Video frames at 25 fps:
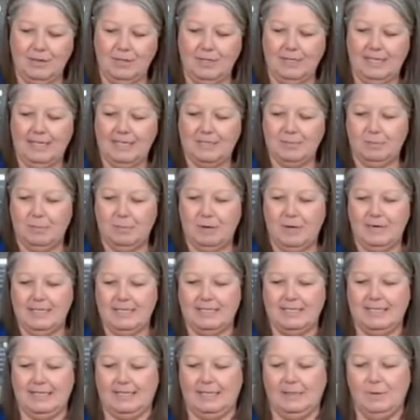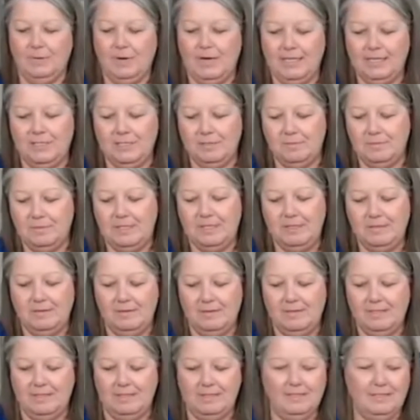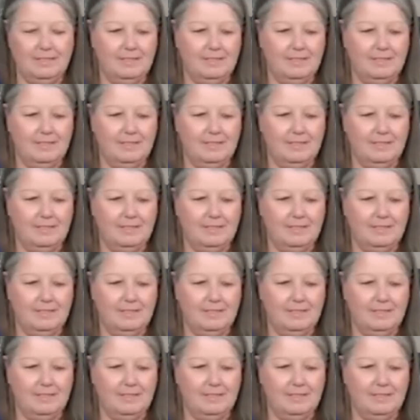you guys are probably sick of watching me do it.